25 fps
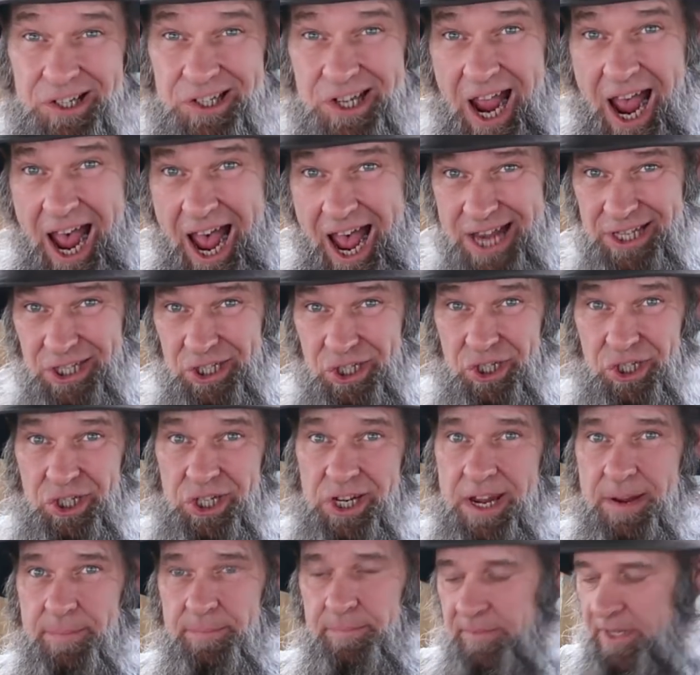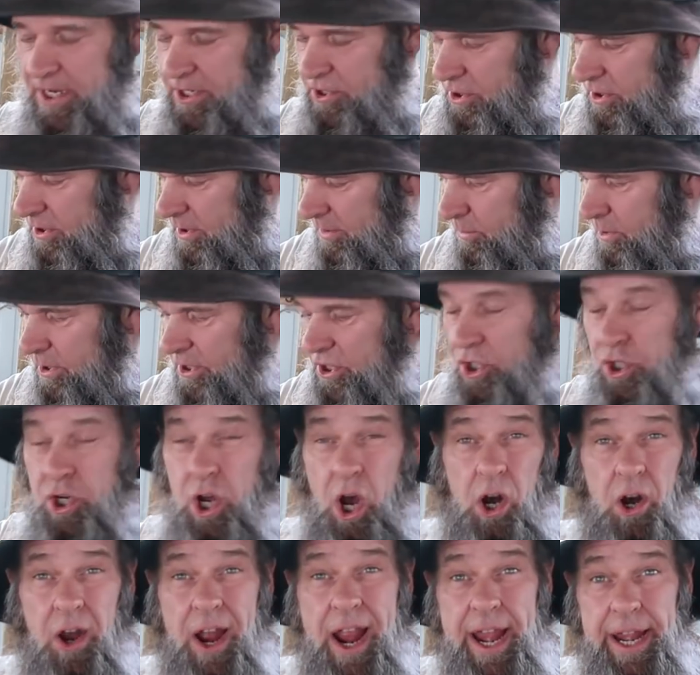Katahdin sheep. These are what you
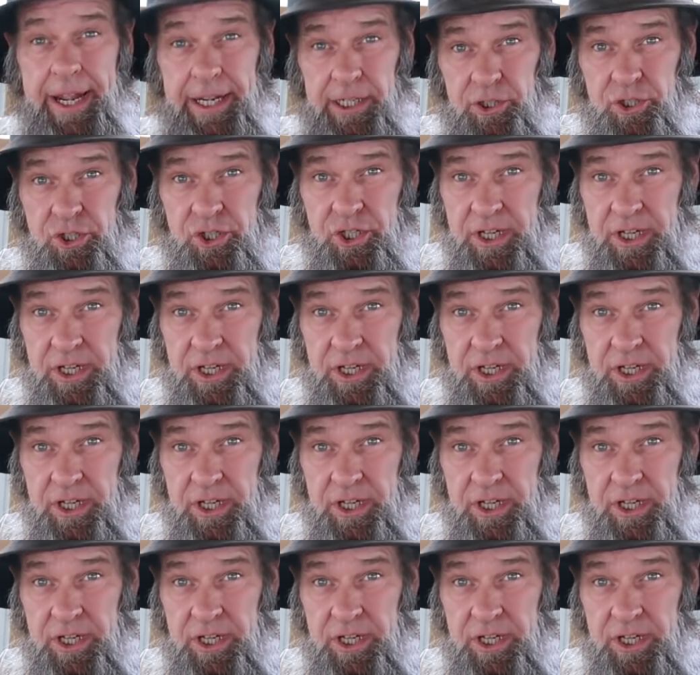call hair